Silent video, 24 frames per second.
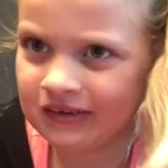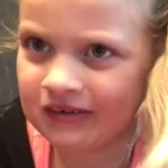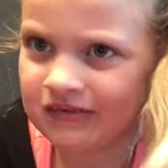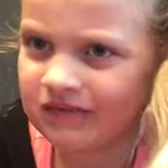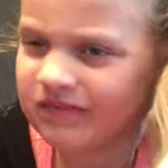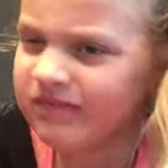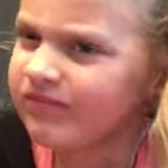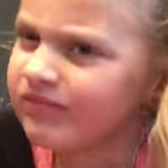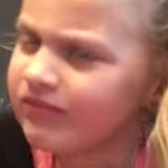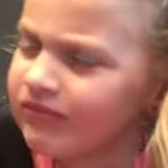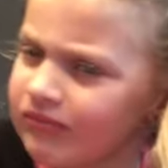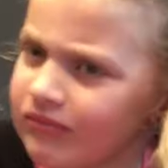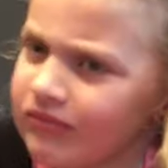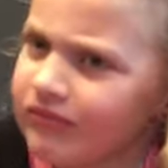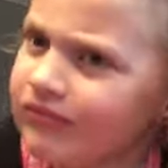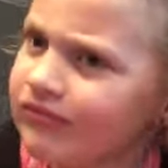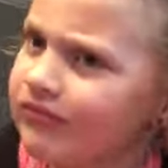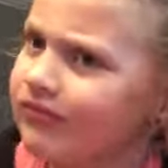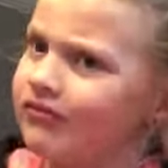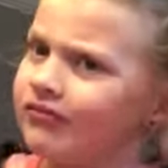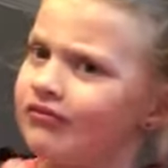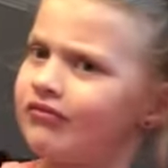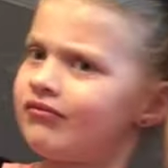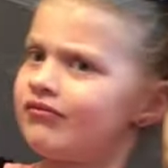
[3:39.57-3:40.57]

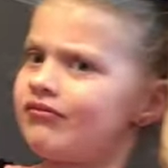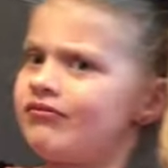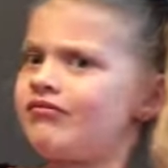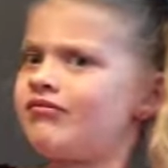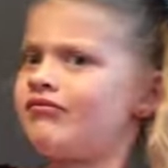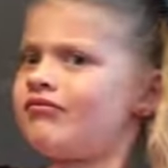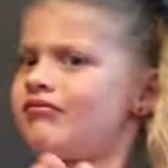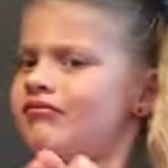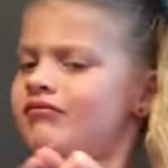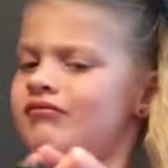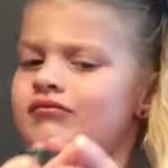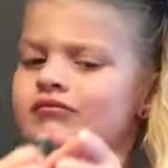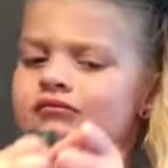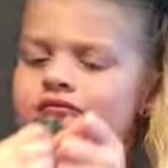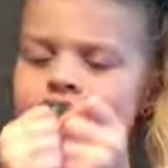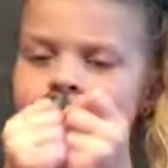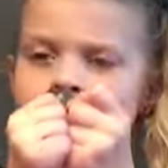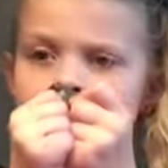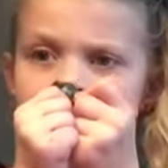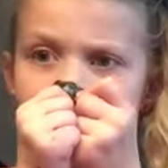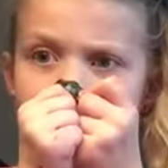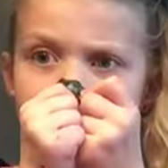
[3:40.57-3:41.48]
(no one is talking)